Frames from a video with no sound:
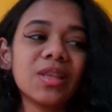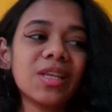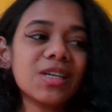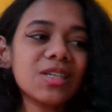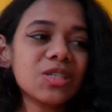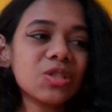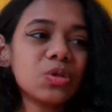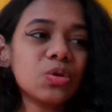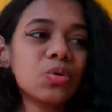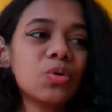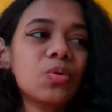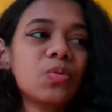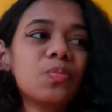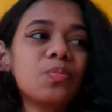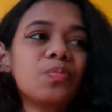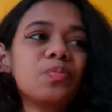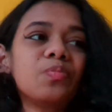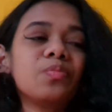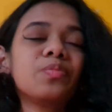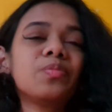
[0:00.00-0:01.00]
There's no
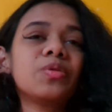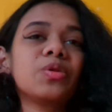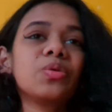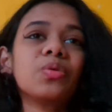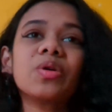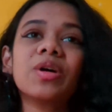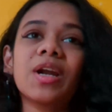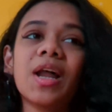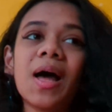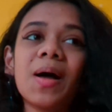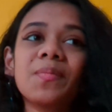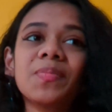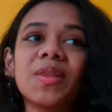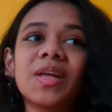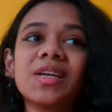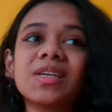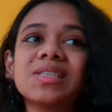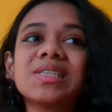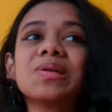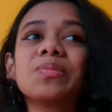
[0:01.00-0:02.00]
program
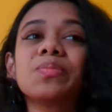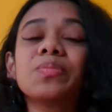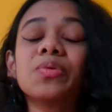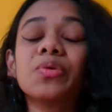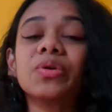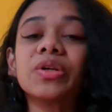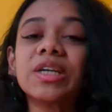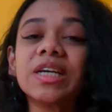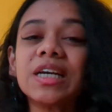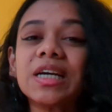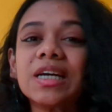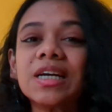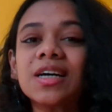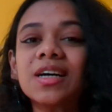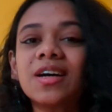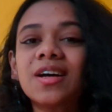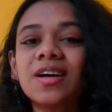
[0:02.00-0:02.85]
that is supporting